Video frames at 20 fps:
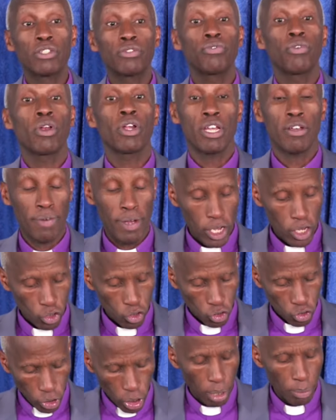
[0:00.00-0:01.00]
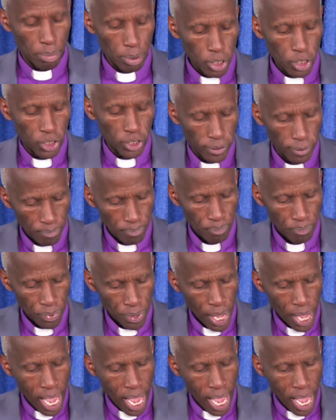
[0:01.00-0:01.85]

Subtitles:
he is forever established.